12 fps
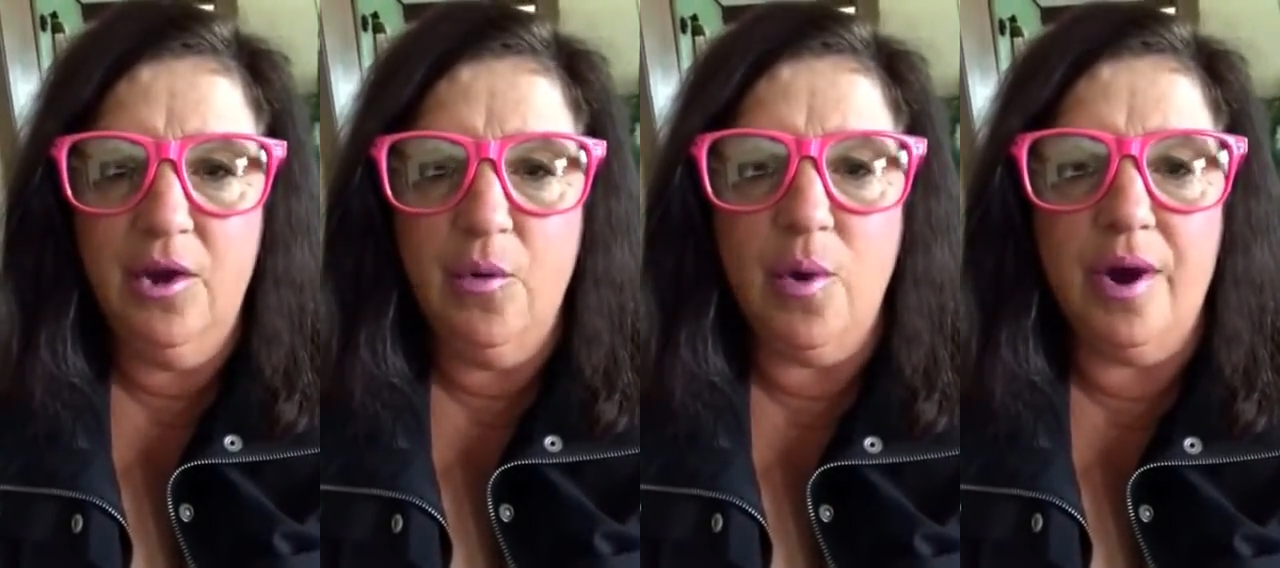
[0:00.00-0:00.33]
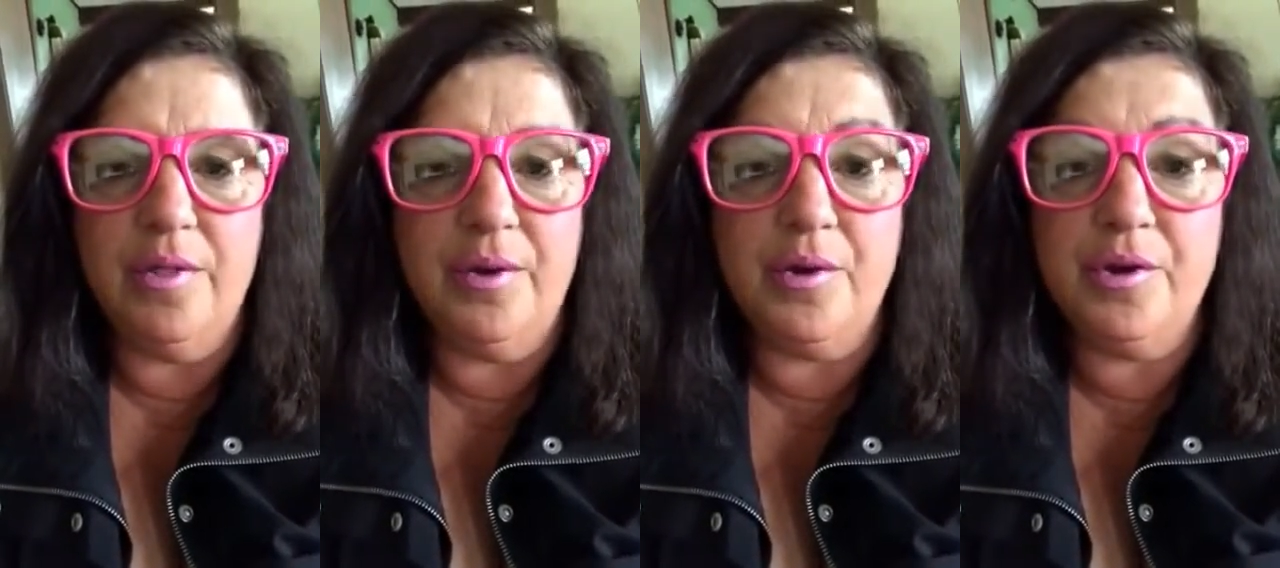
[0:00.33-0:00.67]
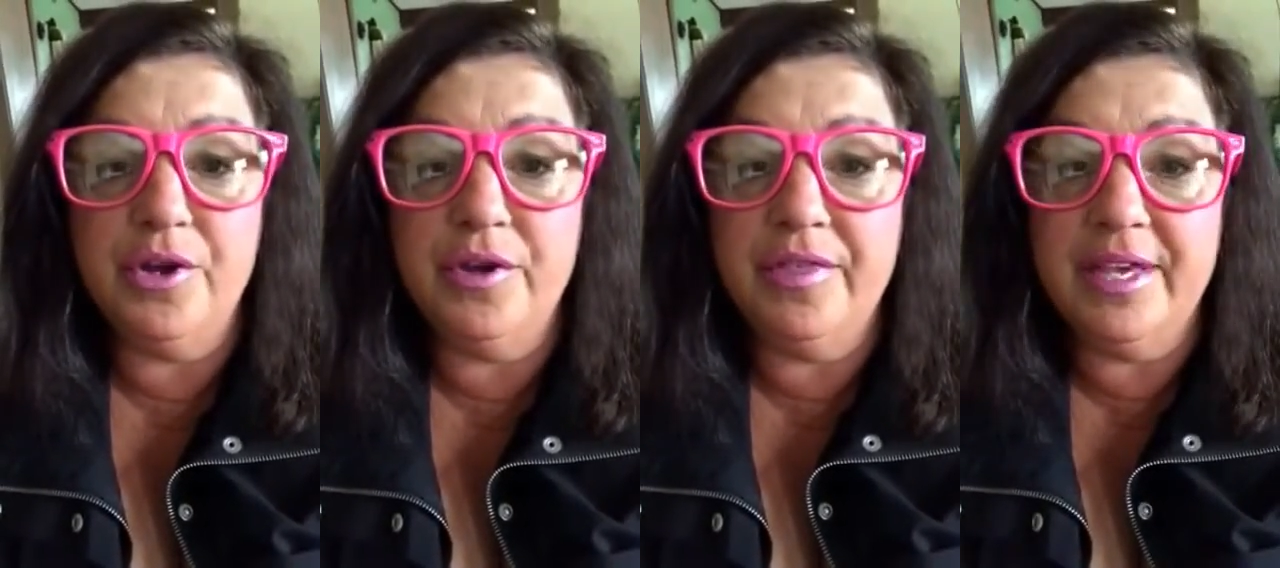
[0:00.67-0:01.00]
where there are
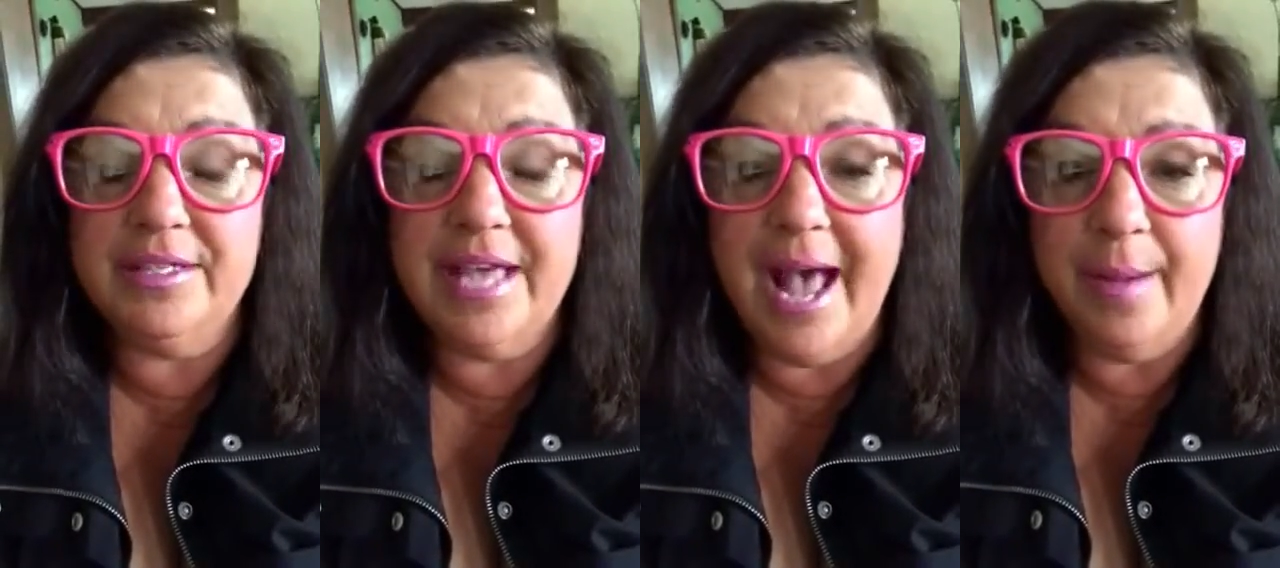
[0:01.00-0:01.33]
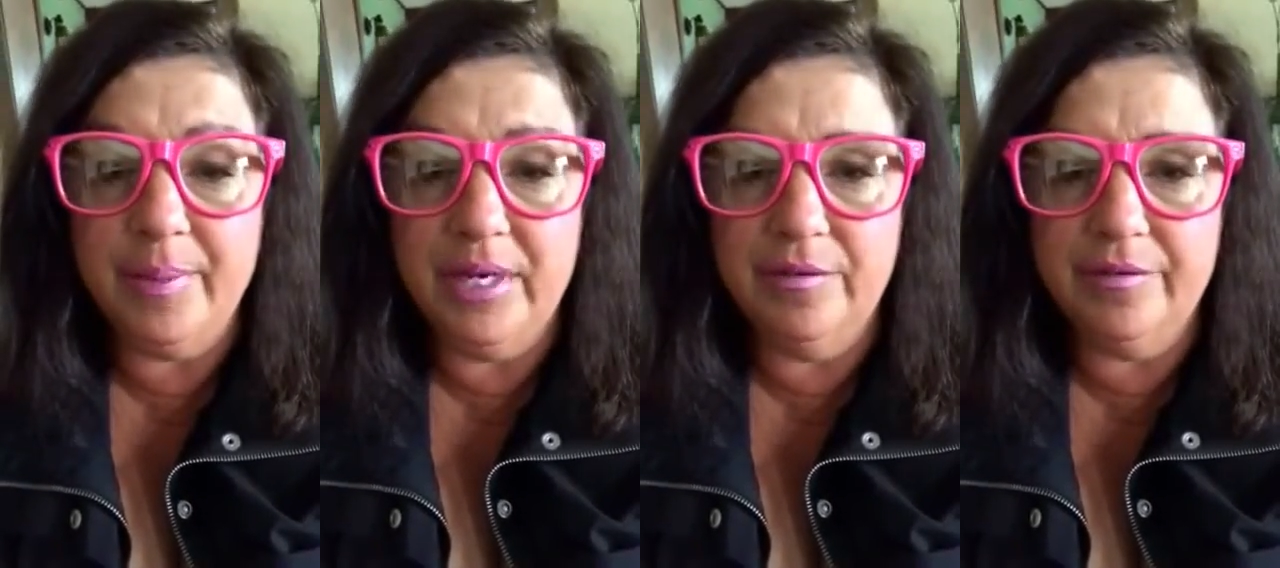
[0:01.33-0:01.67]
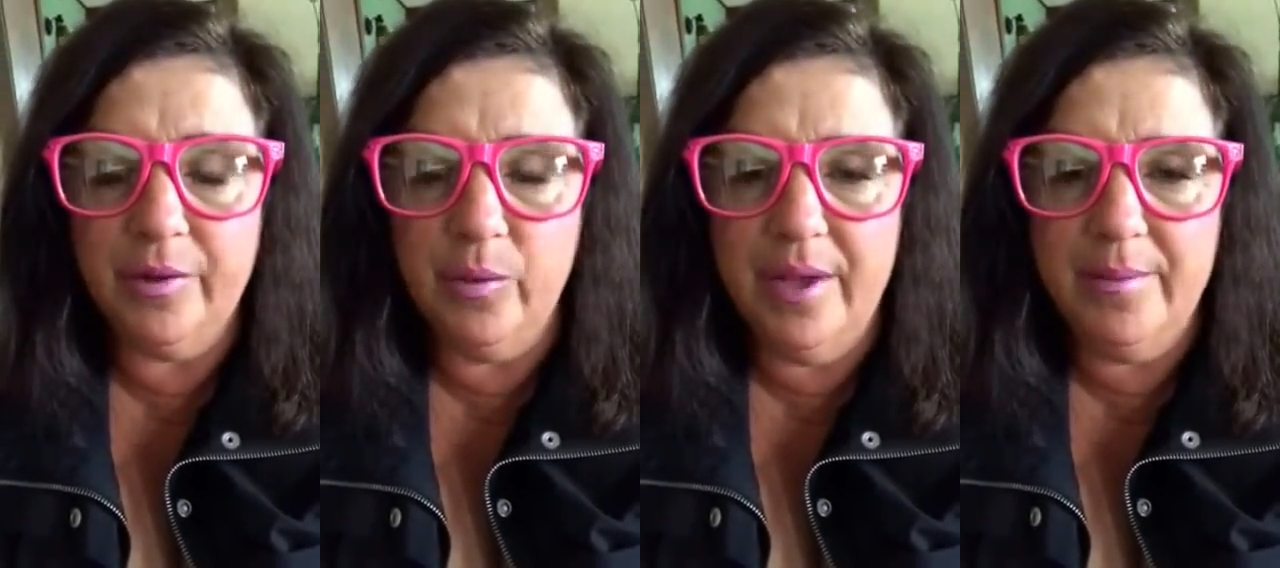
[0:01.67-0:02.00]
good things happening
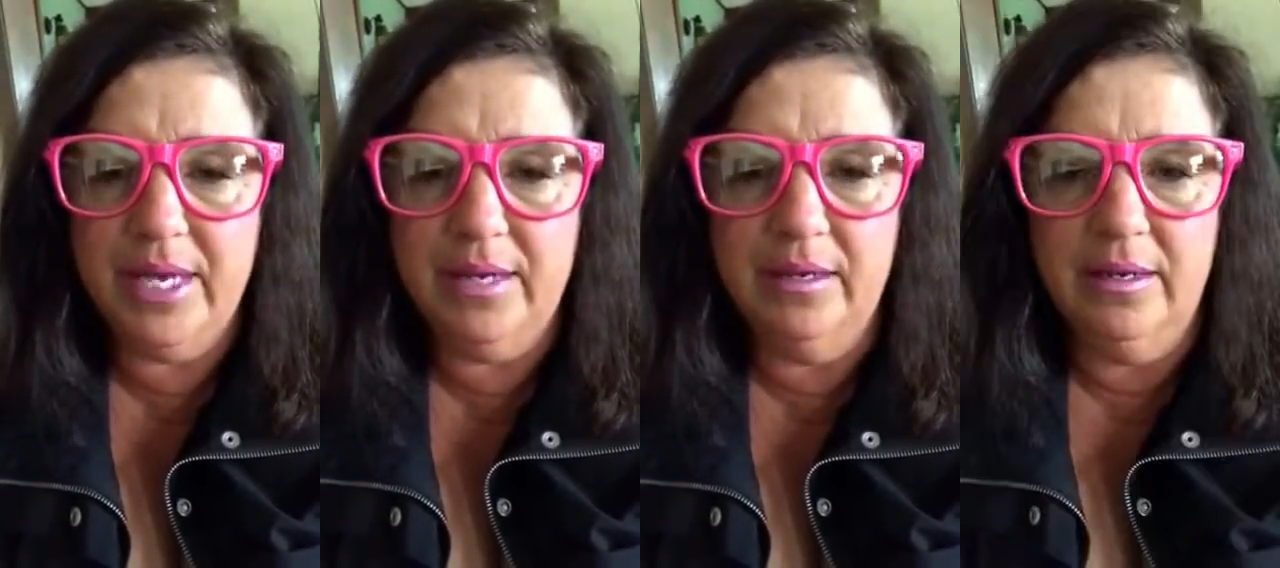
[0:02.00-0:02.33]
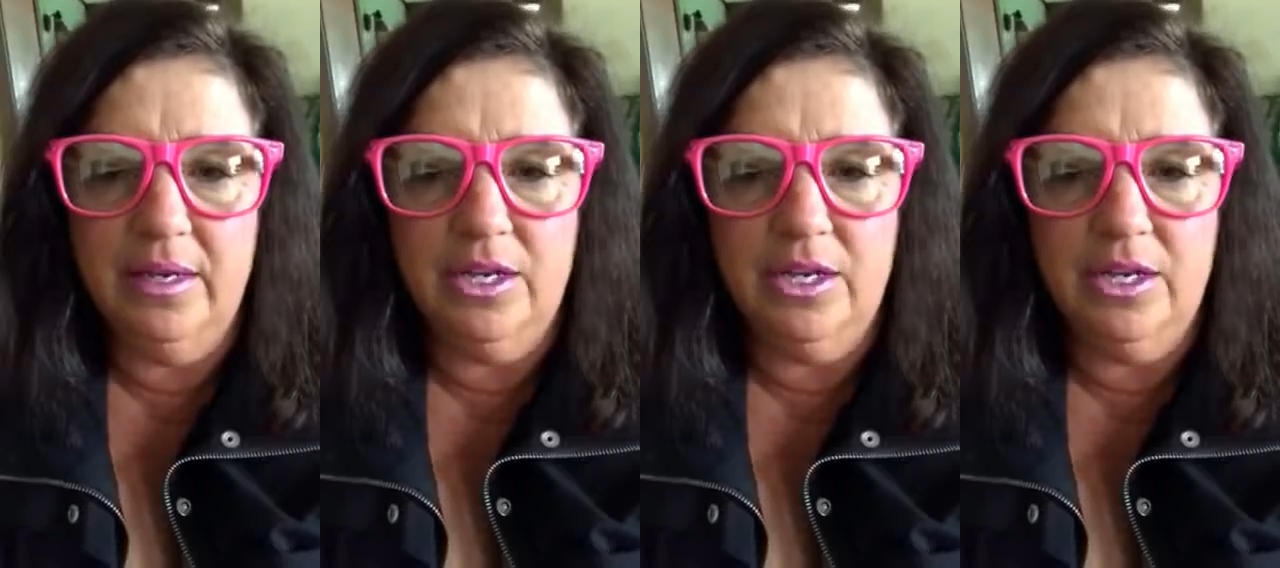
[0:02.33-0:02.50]
for women.